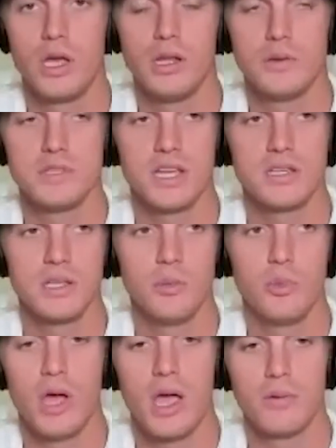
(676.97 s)
And it was actually
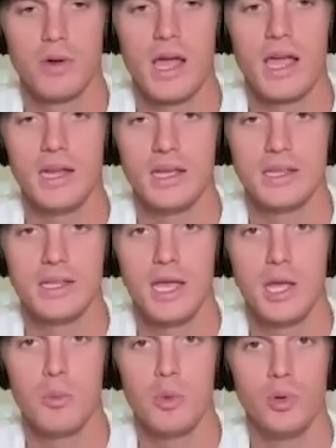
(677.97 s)
Brian Wright at the
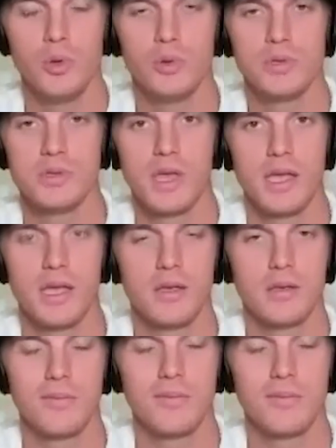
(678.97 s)
label who was like,